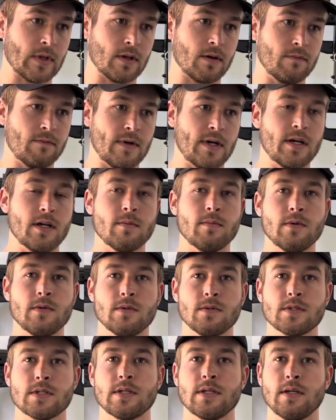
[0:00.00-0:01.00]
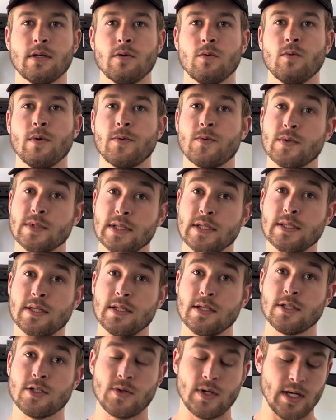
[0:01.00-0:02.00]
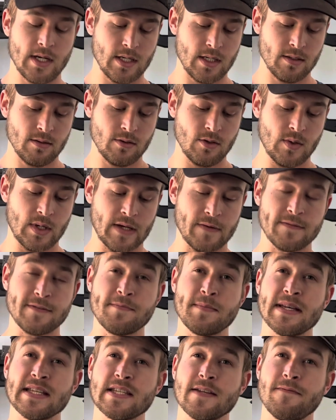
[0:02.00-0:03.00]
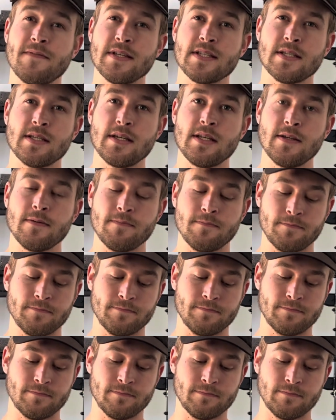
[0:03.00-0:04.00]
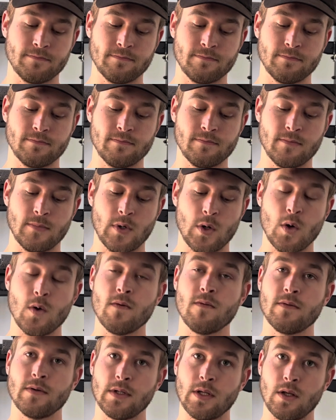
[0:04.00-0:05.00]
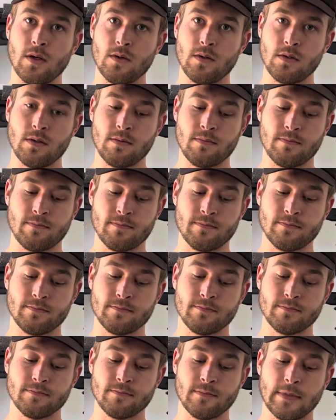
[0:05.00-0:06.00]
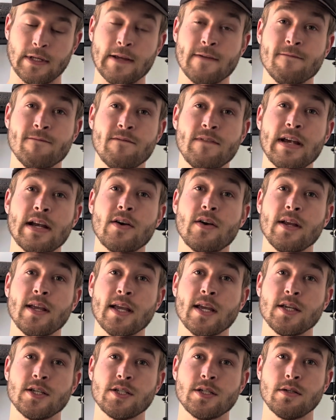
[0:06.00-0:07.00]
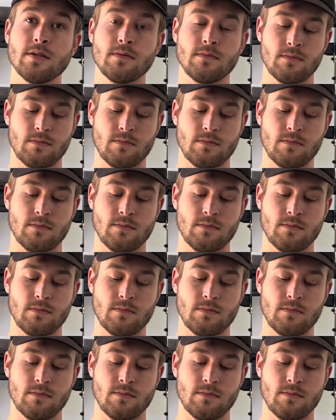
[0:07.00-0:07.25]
variables with resistance training, you have specificity, overload, variation,